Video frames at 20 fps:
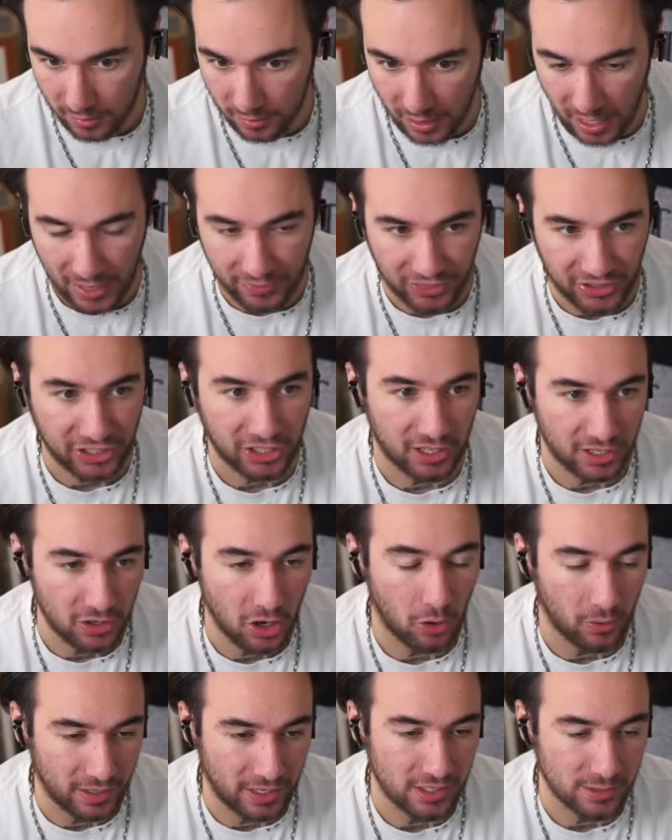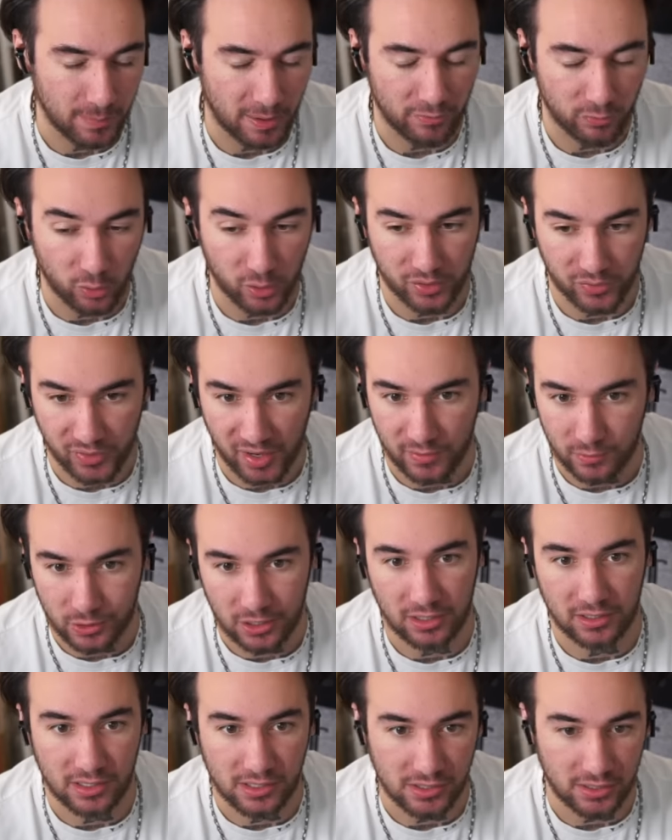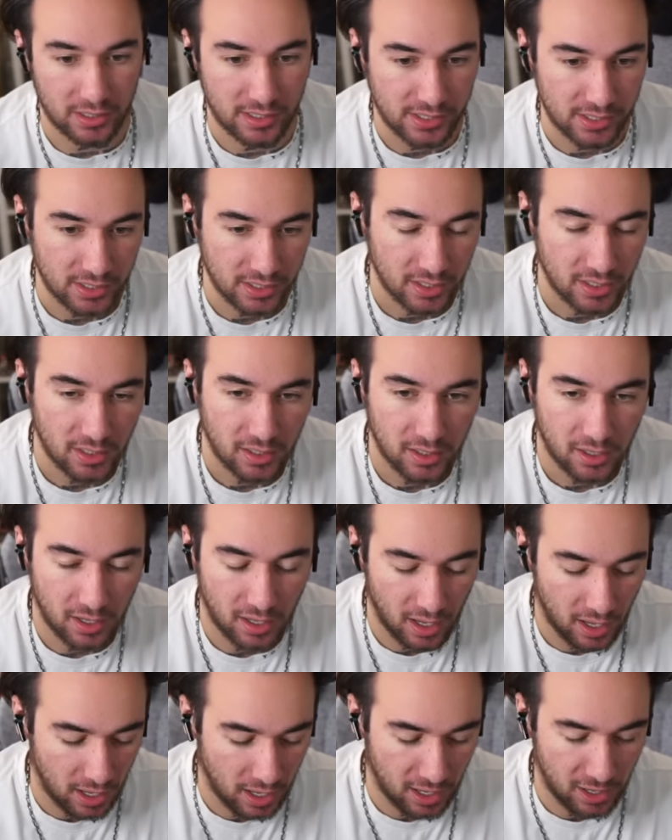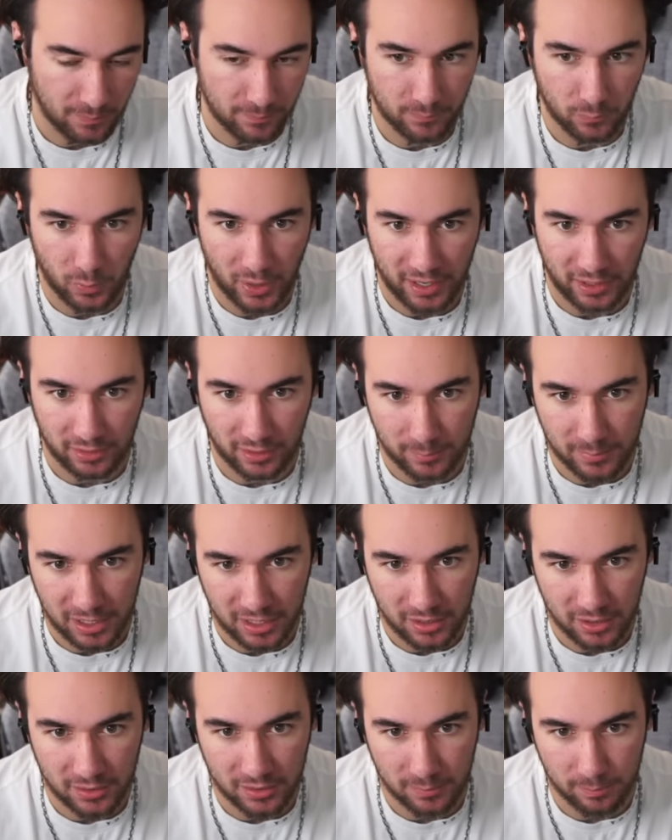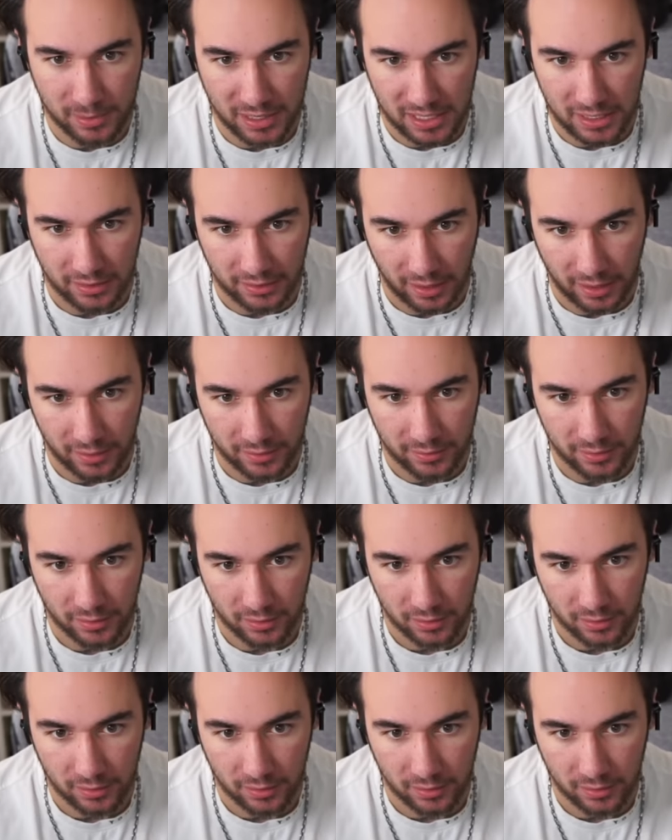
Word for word: I think it, no, it is my fourth favorite on this list. Um, wait, let me hear B again.